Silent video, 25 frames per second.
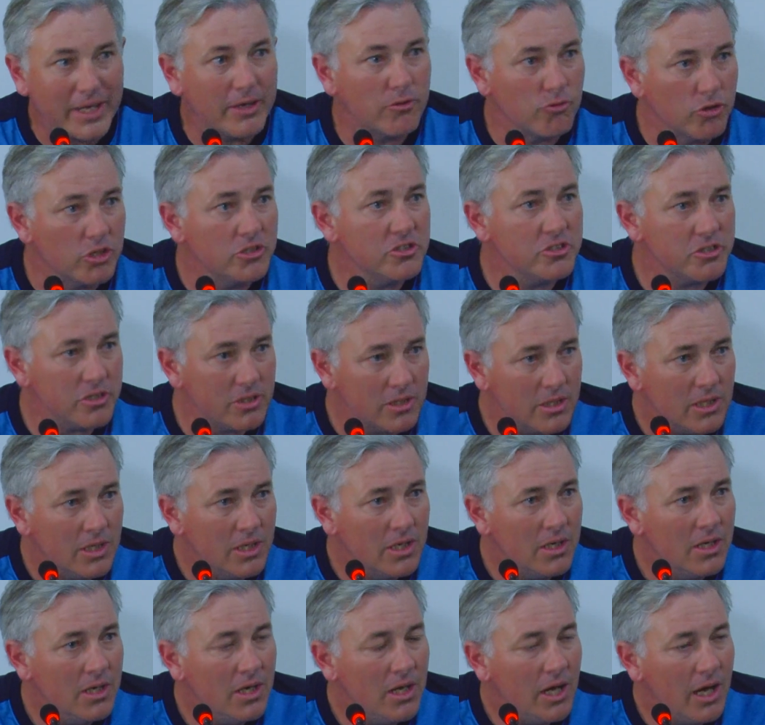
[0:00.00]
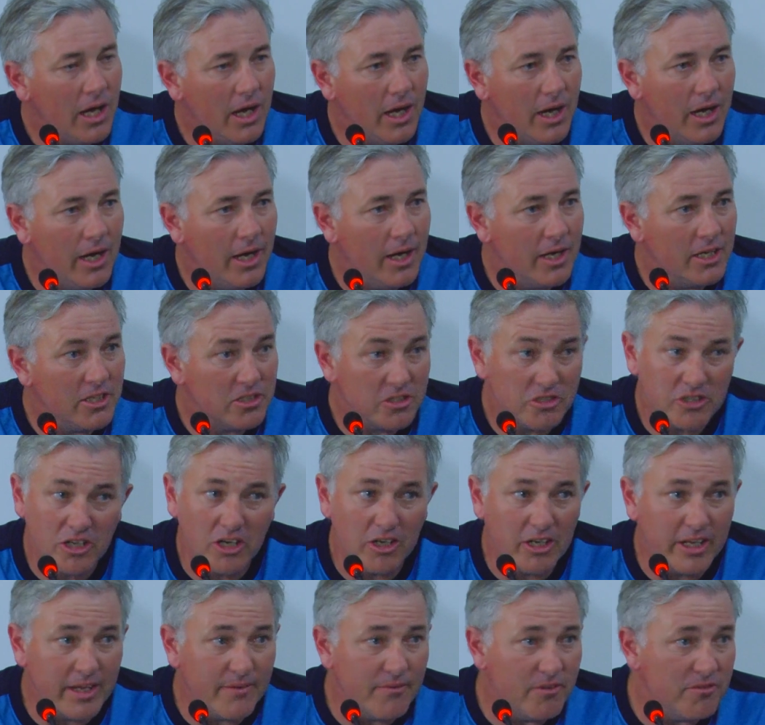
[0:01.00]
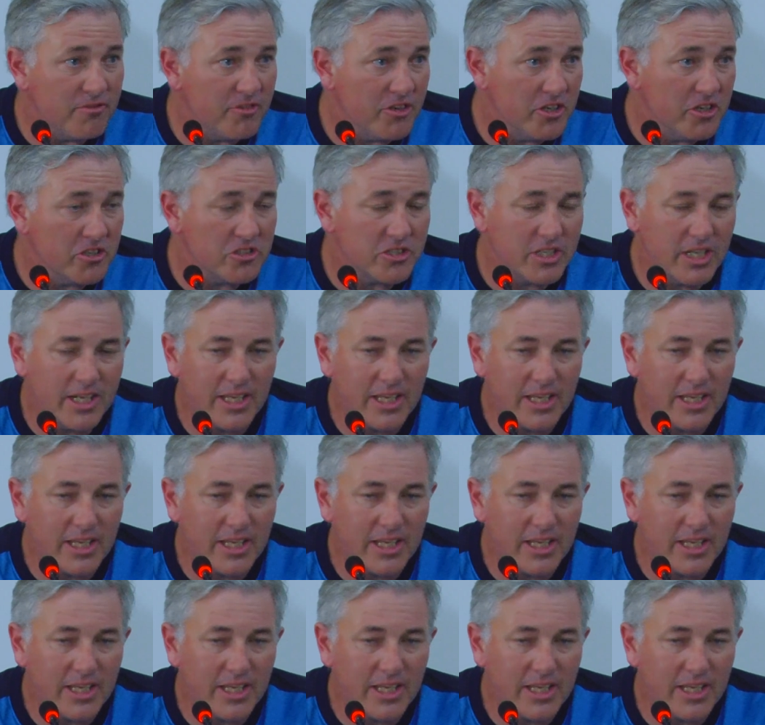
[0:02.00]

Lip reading: runs. Certainly in the first